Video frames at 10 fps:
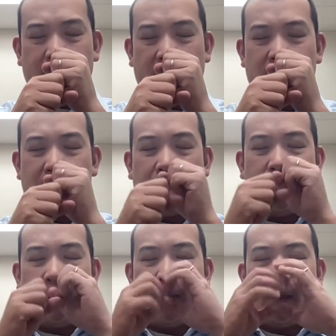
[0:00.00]
And
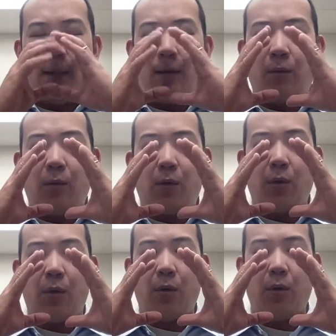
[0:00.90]
slowly let it out.
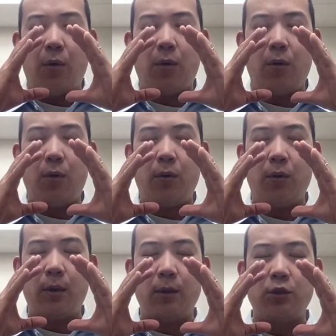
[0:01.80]

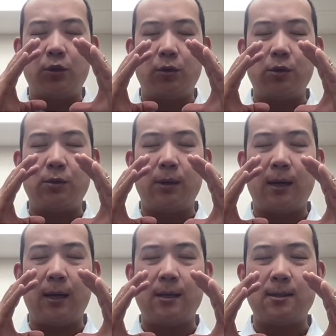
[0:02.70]
Let your shoulders
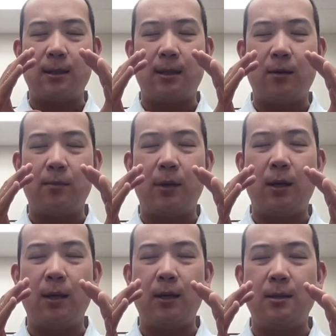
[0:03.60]
relax. Allow your
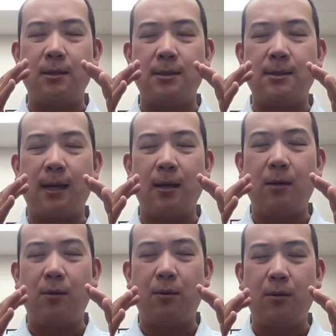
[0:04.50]
body to
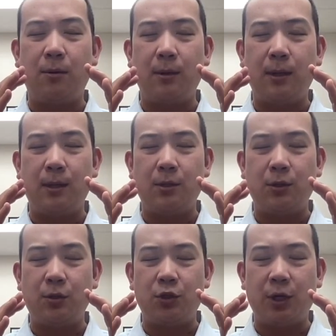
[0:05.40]
settle into
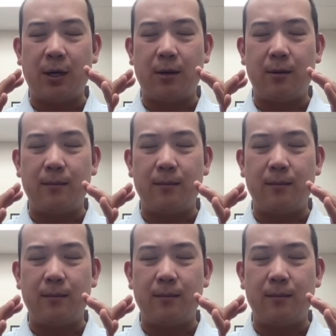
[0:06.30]
your chair.